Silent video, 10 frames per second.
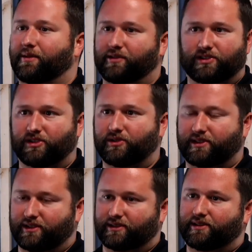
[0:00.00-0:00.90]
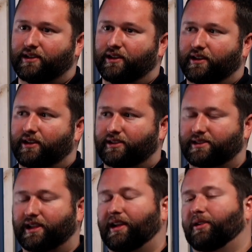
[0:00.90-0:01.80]
and just use it as
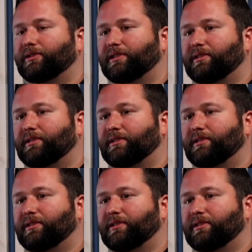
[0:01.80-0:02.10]
towels.